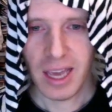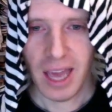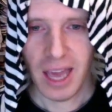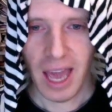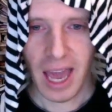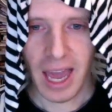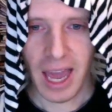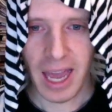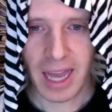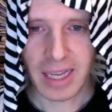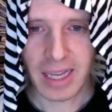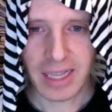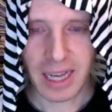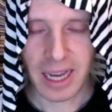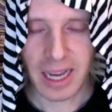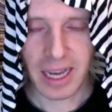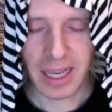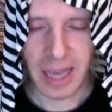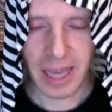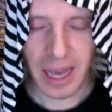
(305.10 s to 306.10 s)
And
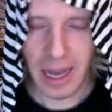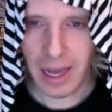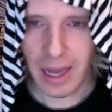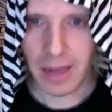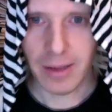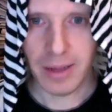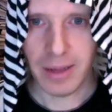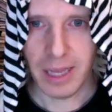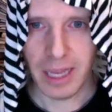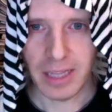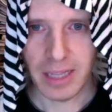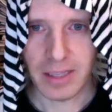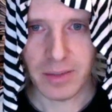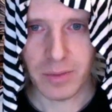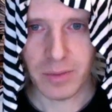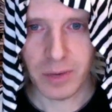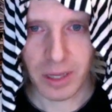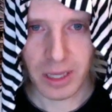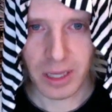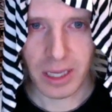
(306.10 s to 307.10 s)
yeah, it's
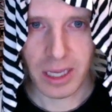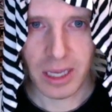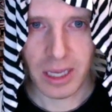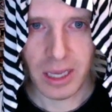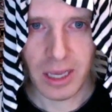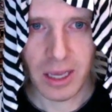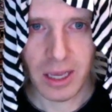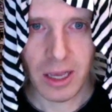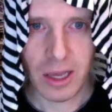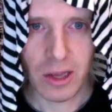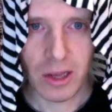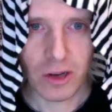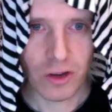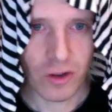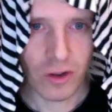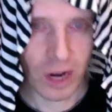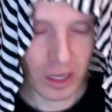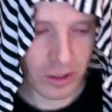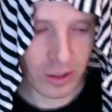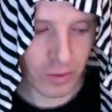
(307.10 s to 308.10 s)
really
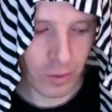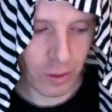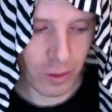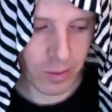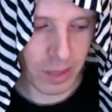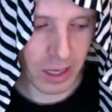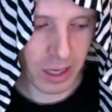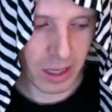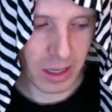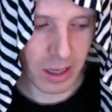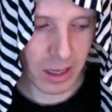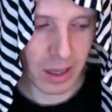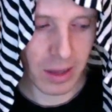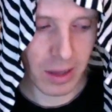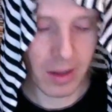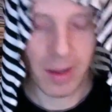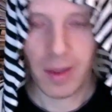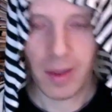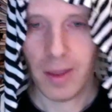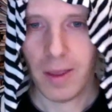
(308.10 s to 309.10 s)
transforming
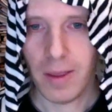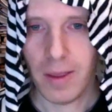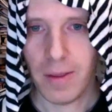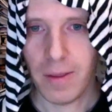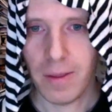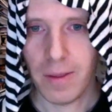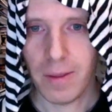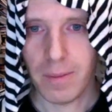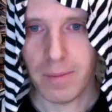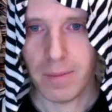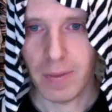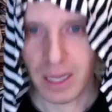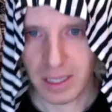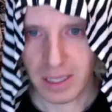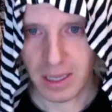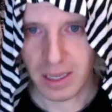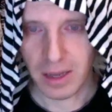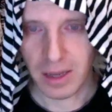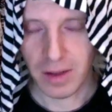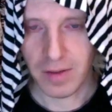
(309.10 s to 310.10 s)

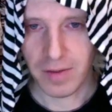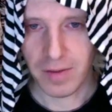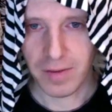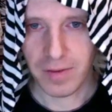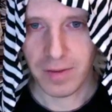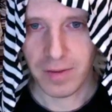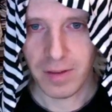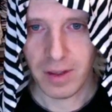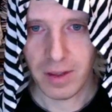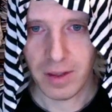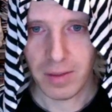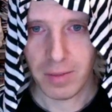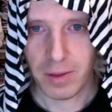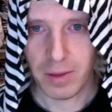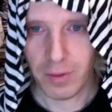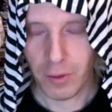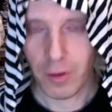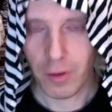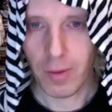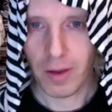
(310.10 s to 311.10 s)
myself
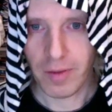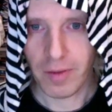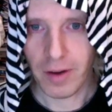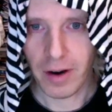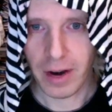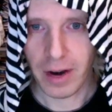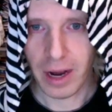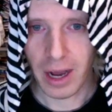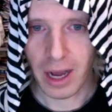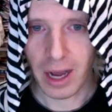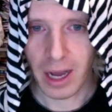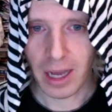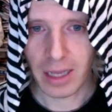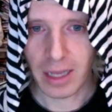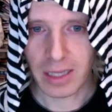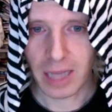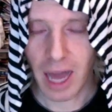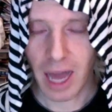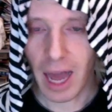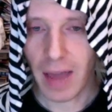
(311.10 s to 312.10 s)
before my very eyes.
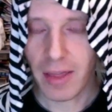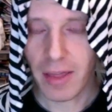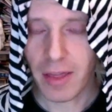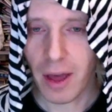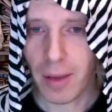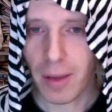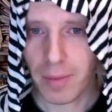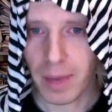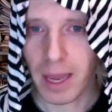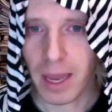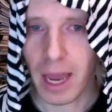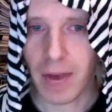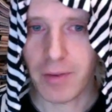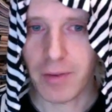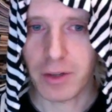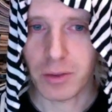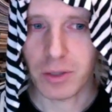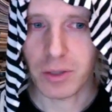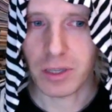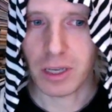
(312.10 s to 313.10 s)
I thought my average
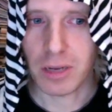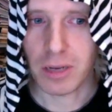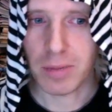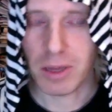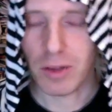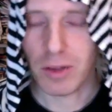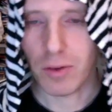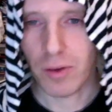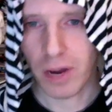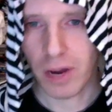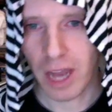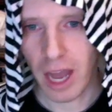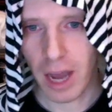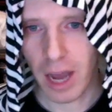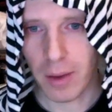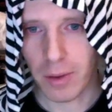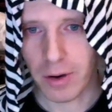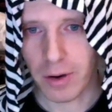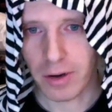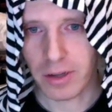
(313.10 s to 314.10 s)
was going to be 3
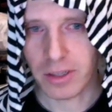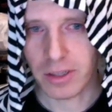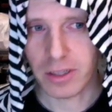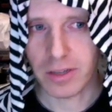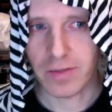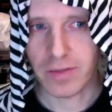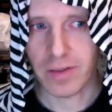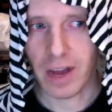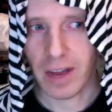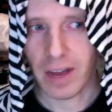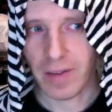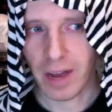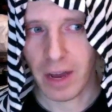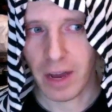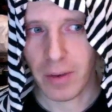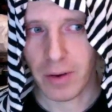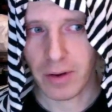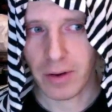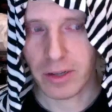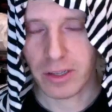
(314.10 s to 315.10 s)
hours to 5
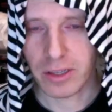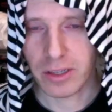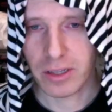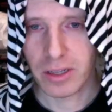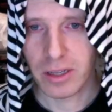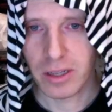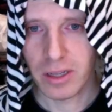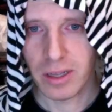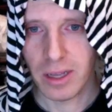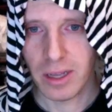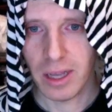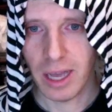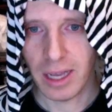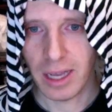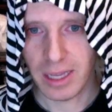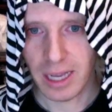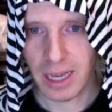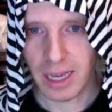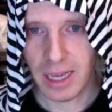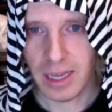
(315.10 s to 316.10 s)
hours a
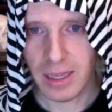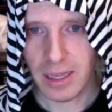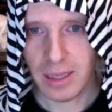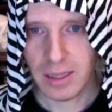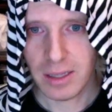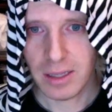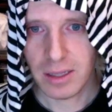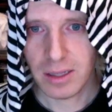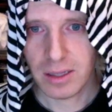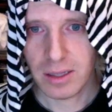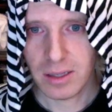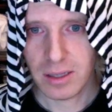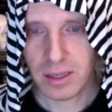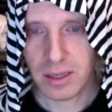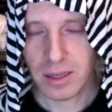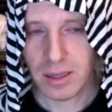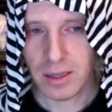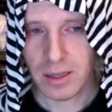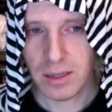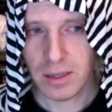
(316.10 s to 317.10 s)
day
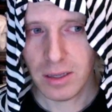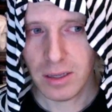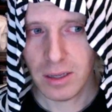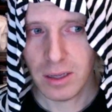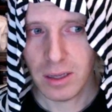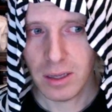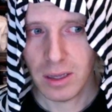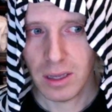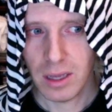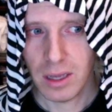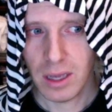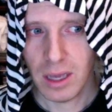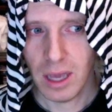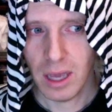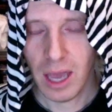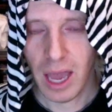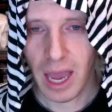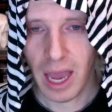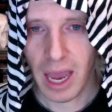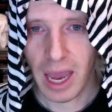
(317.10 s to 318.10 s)
still.
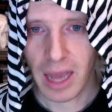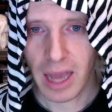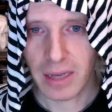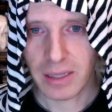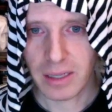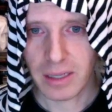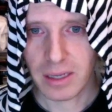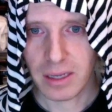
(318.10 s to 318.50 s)
And